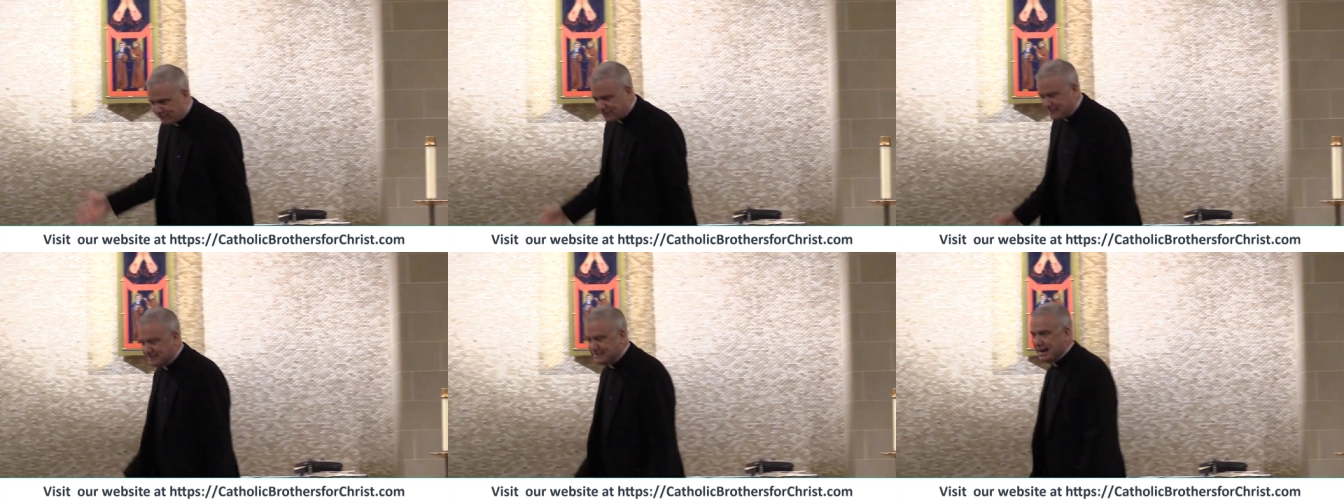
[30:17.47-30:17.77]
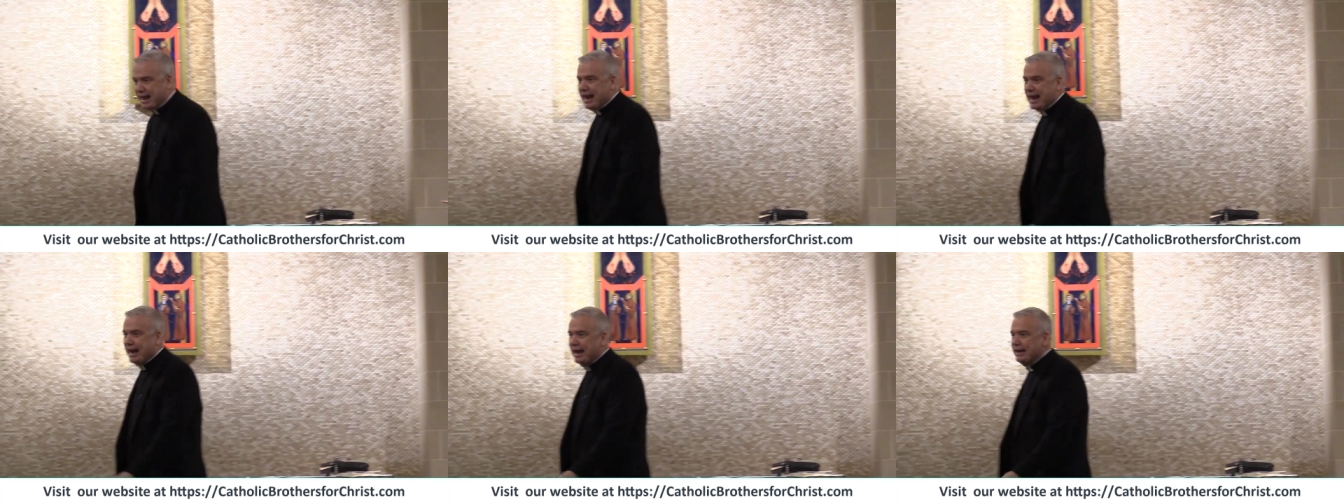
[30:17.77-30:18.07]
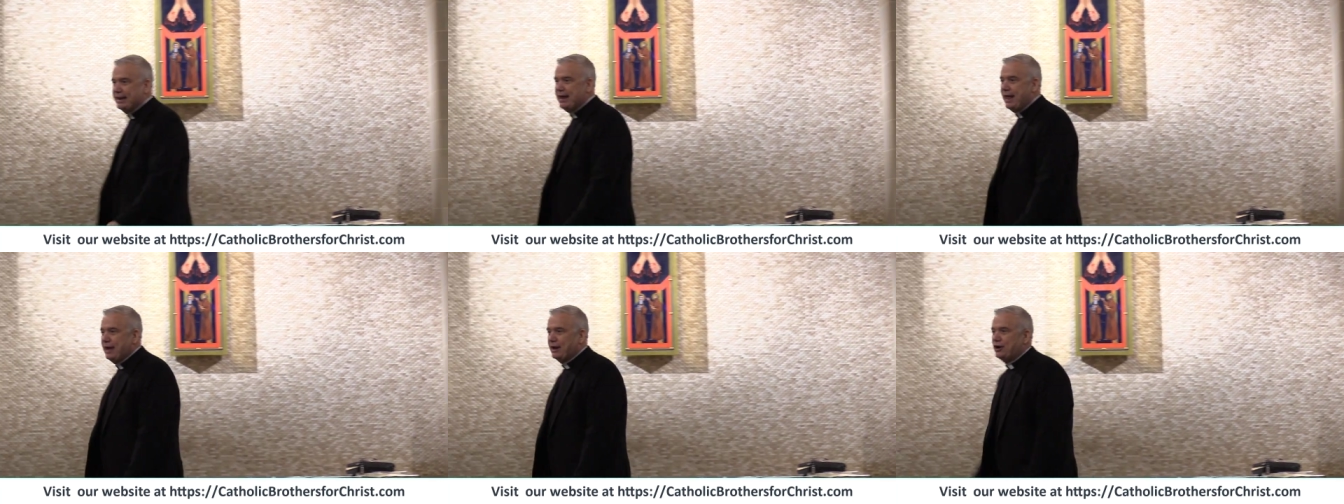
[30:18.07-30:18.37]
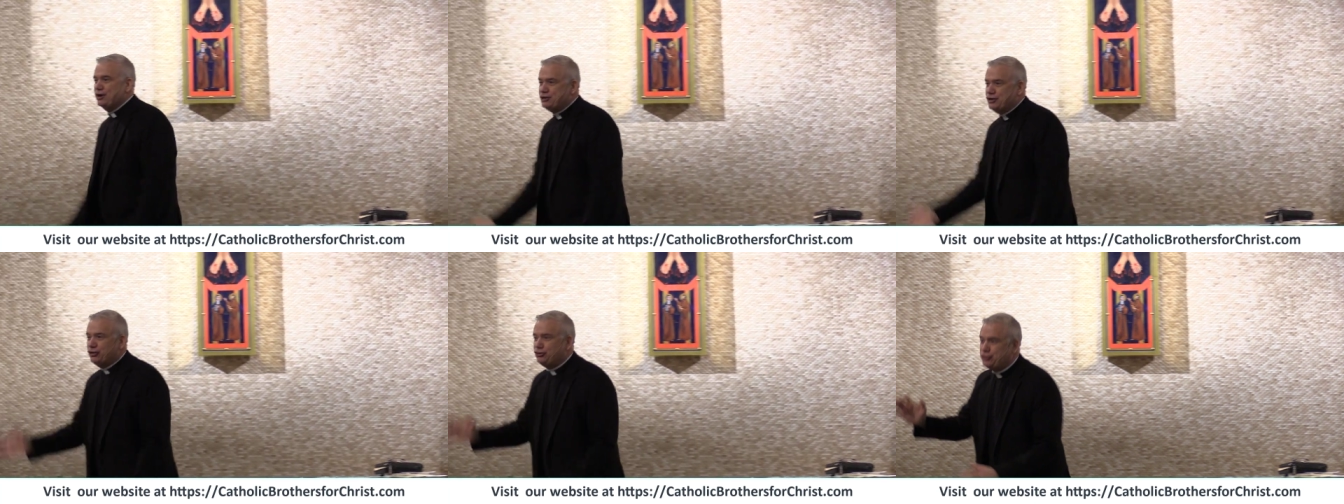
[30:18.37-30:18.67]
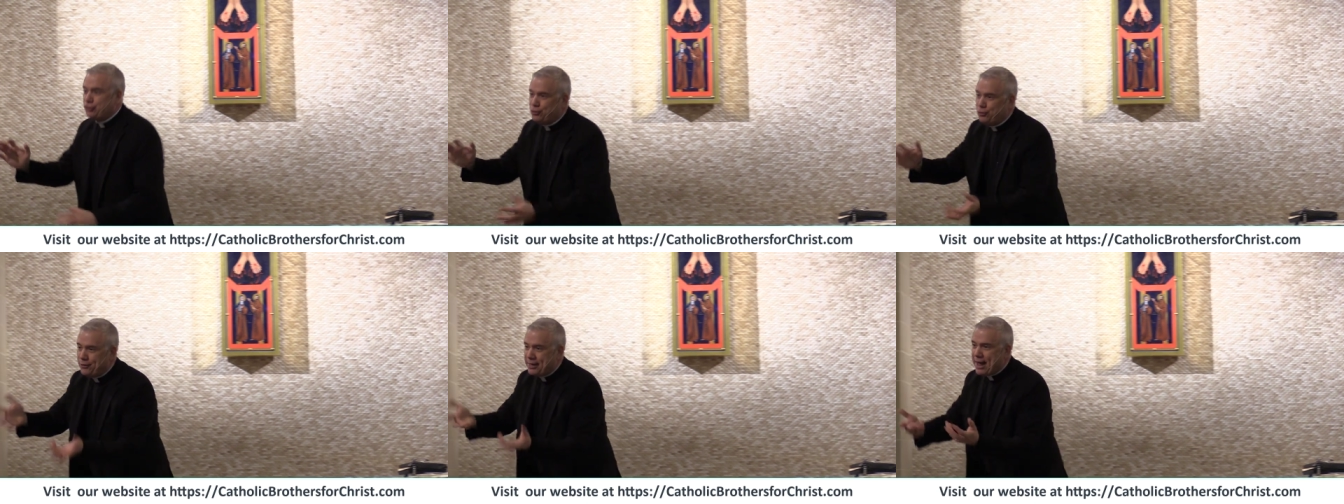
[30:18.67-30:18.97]
every day? Could you
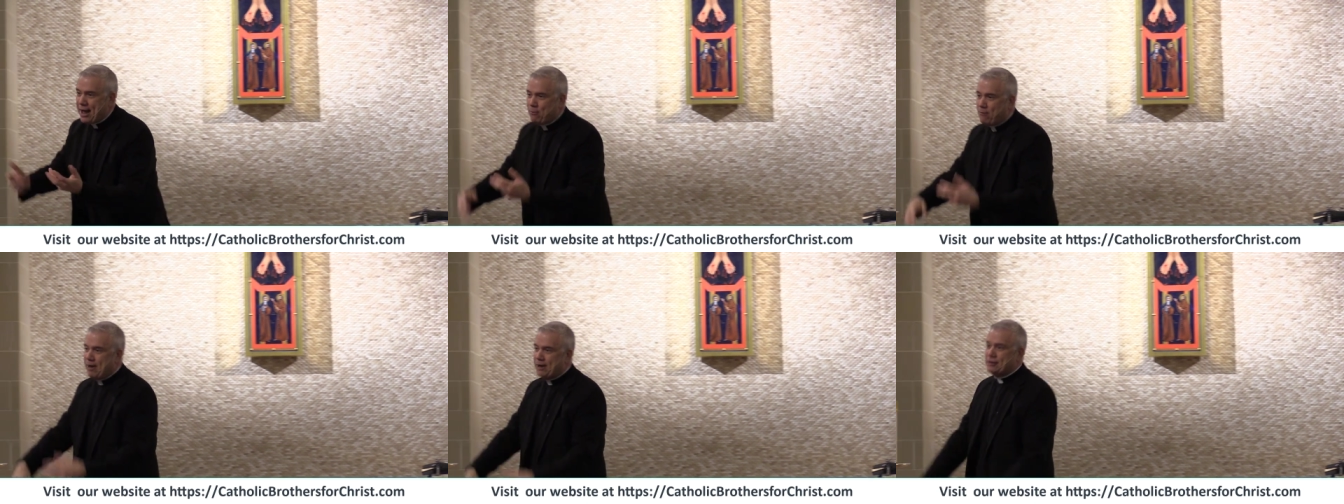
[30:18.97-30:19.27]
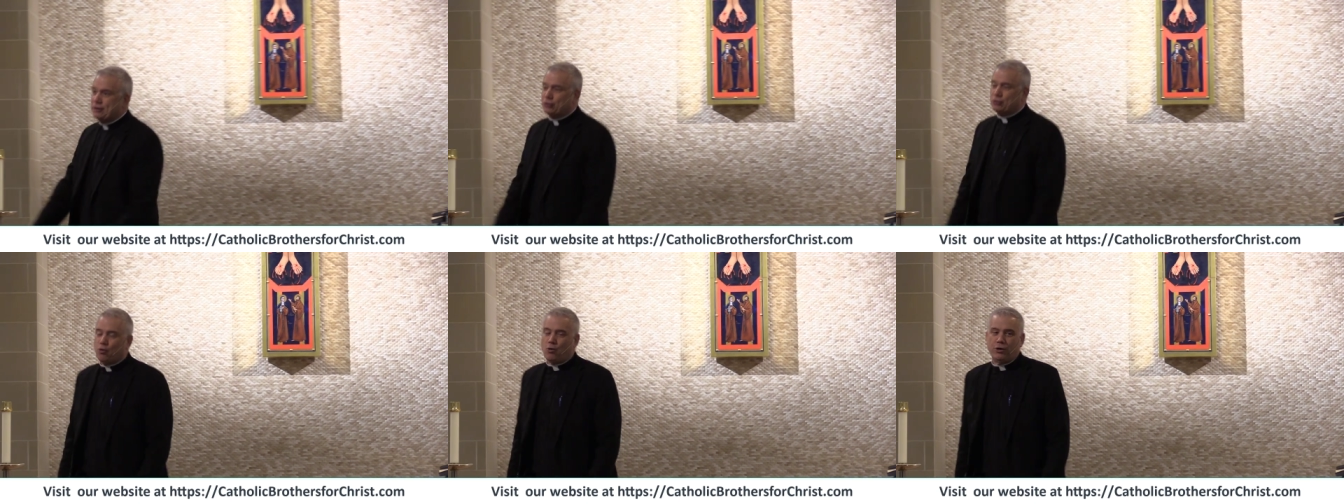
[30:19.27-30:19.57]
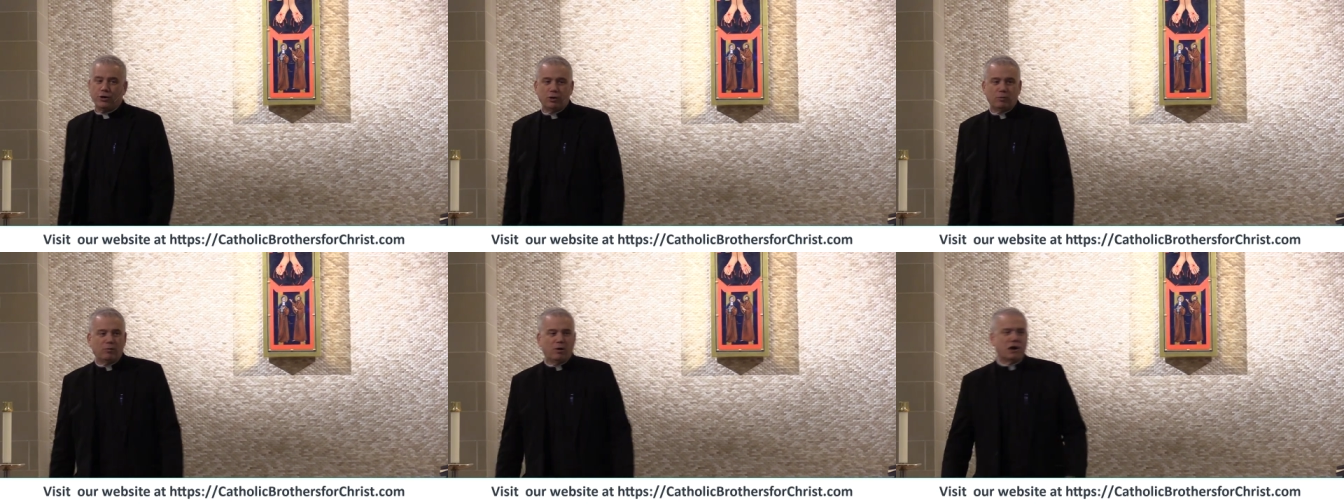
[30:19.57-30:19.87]
do that while you're going to